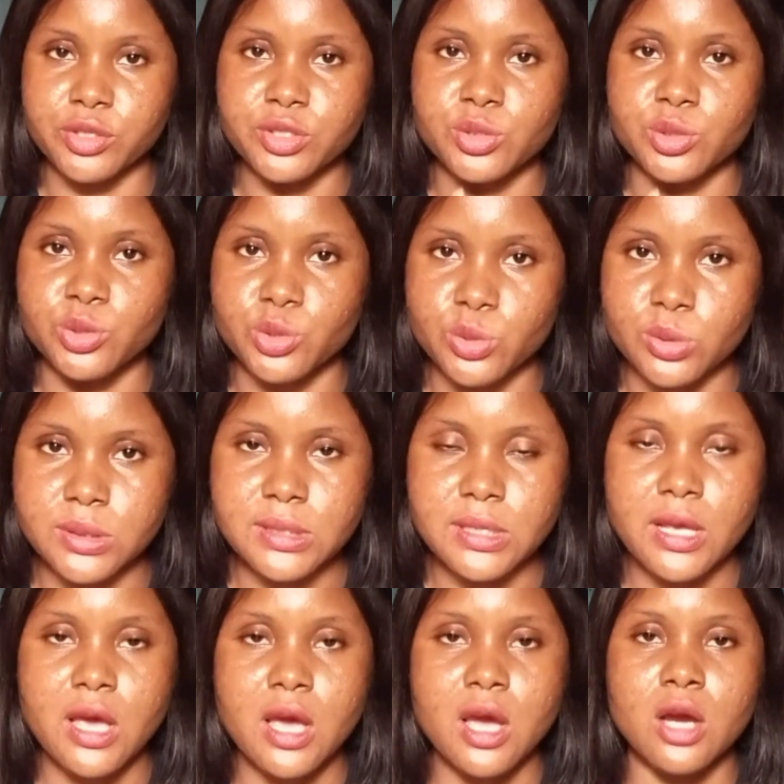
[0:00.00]
going to
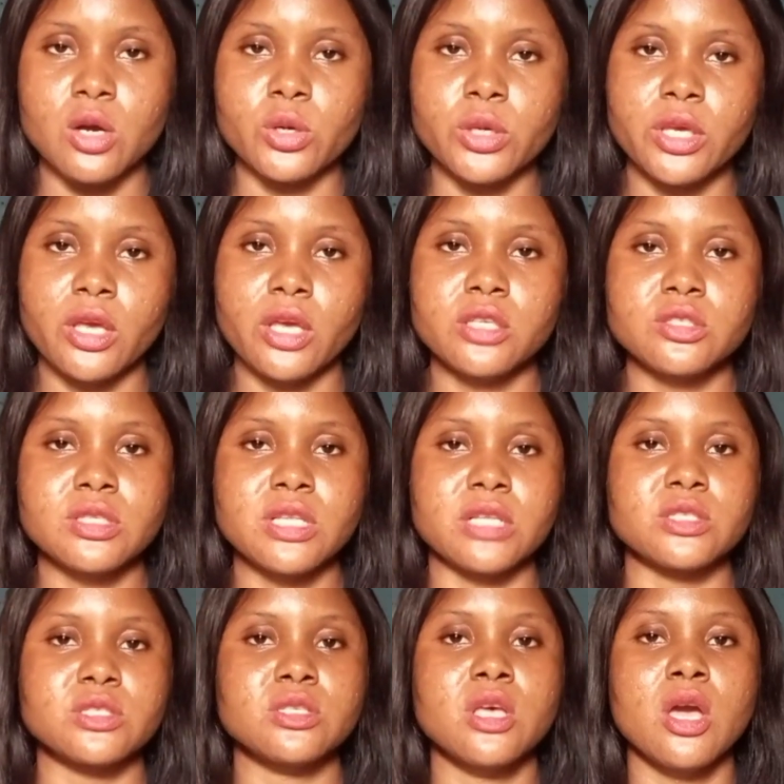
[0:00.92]
use. Okay, so
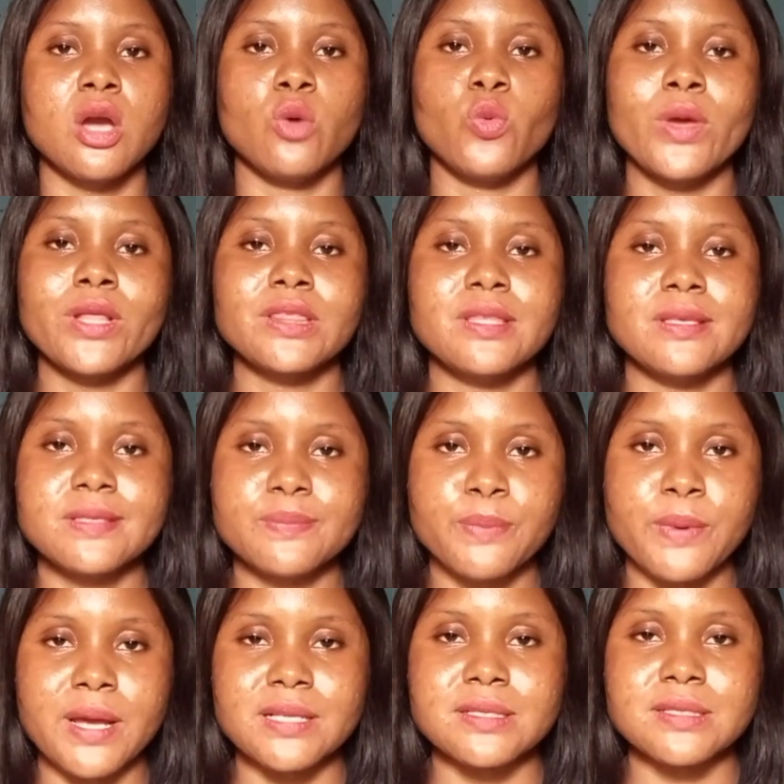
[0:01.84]
that when these
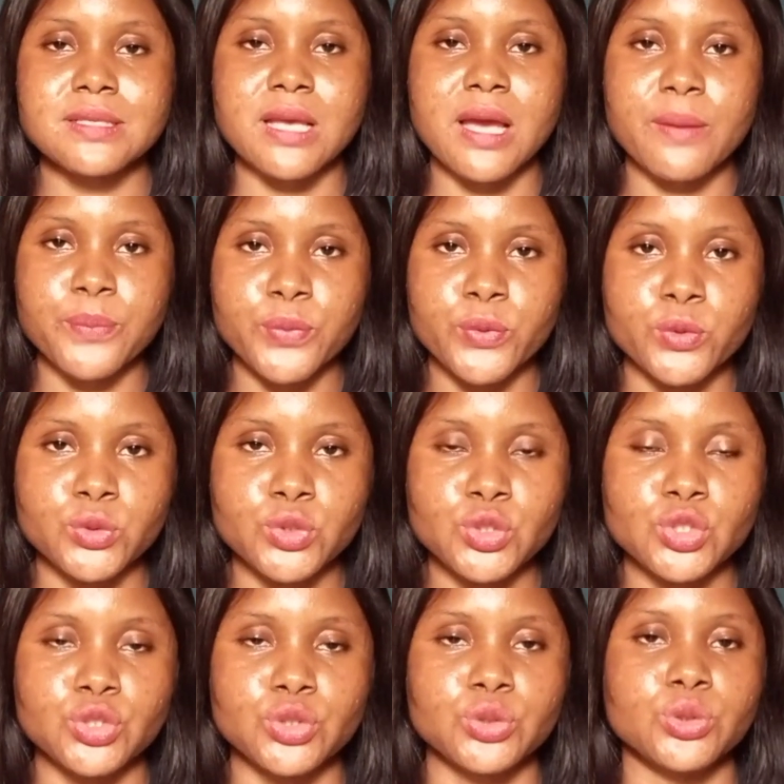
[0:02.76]
brands
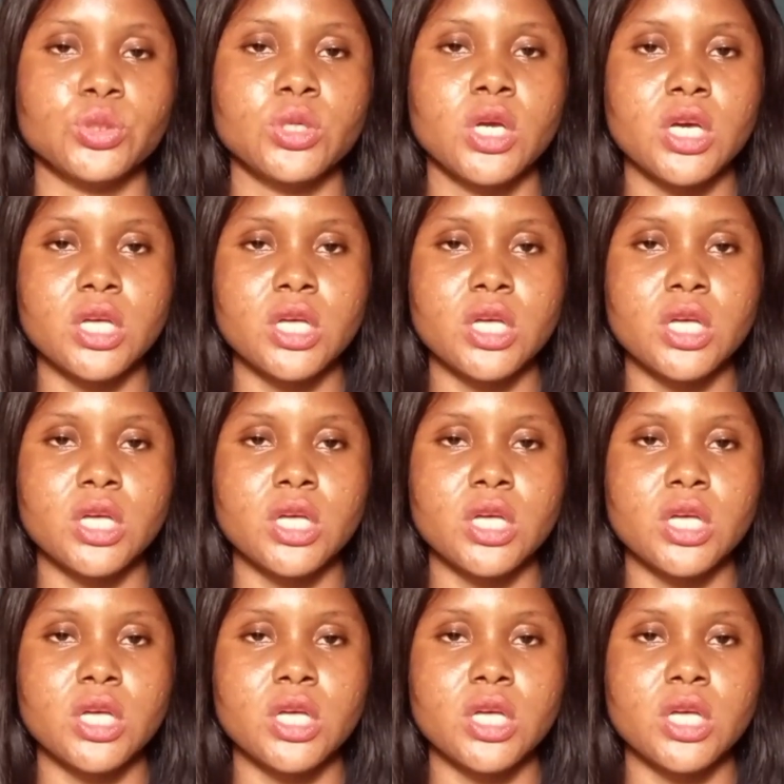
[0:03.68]
approach you,